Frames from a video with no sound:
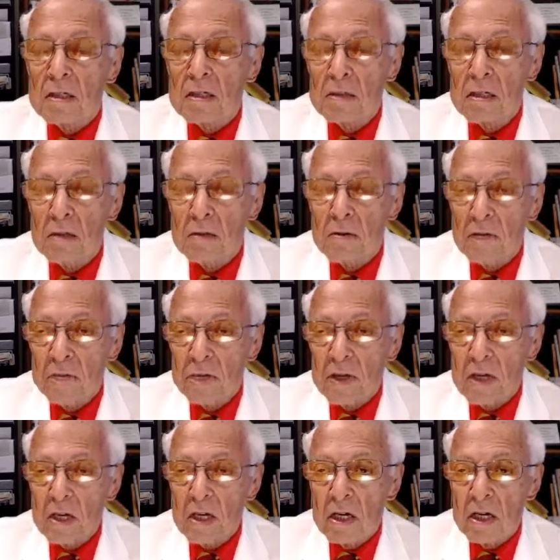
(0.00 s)
So
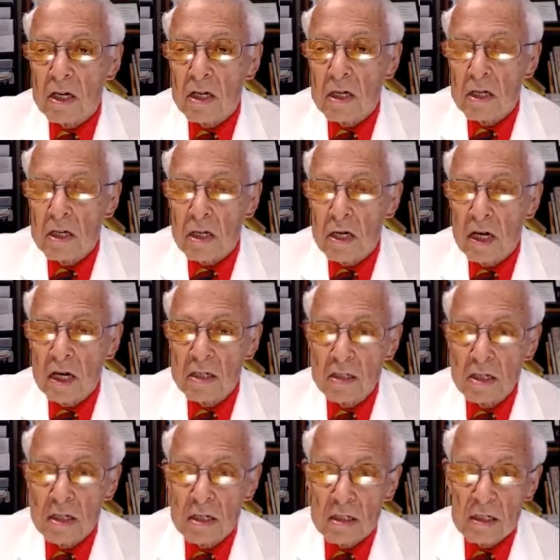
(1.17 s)
I
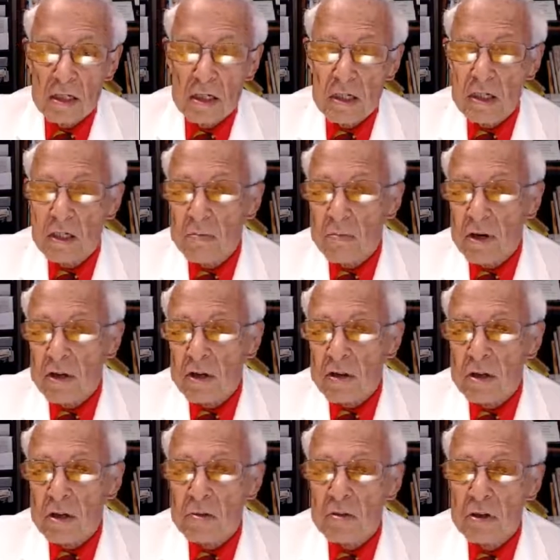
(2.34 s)
tell the
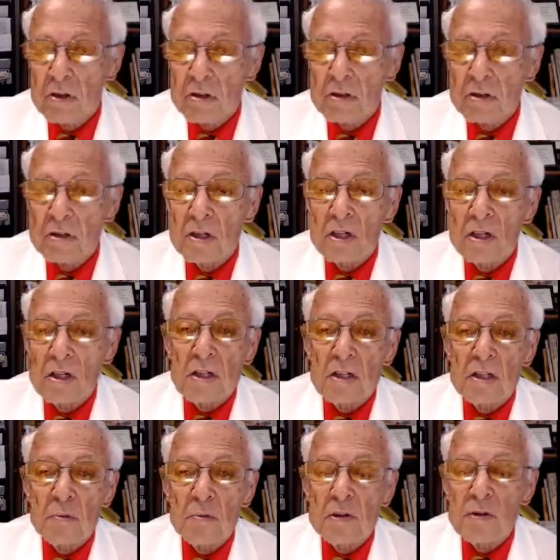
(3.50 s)
marathon runners
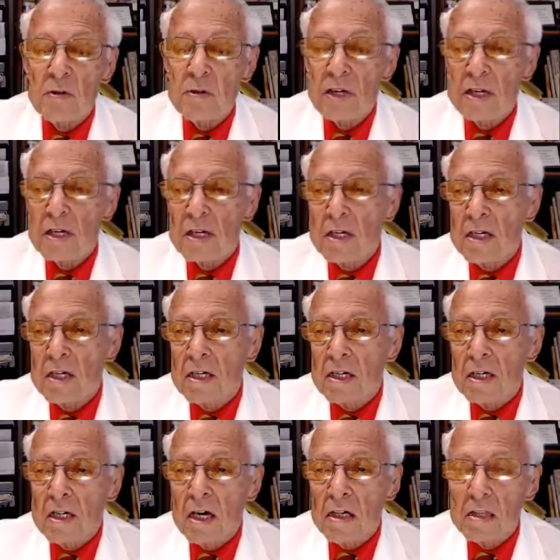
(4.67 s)
to be drinking
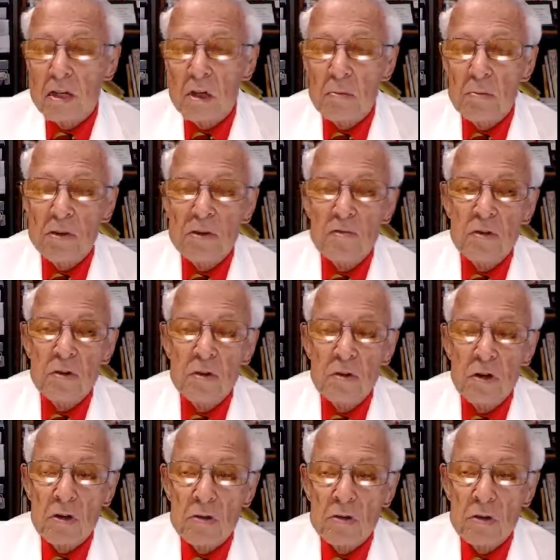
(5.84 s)
a little bit of
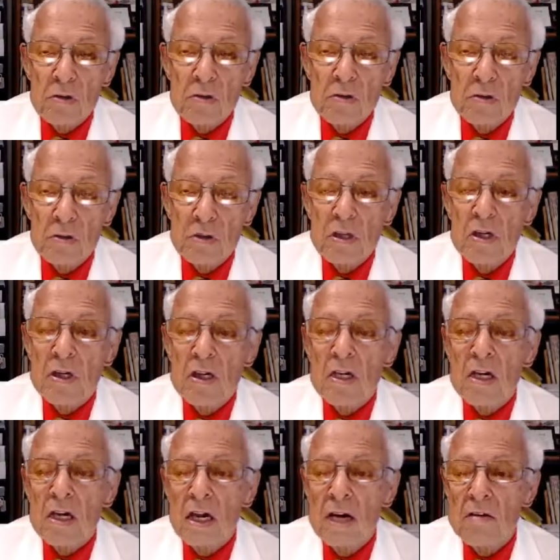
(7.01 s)
glucose solution
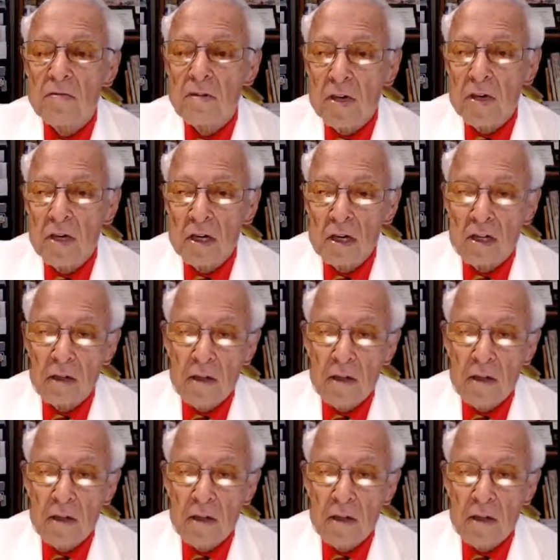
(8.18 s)
every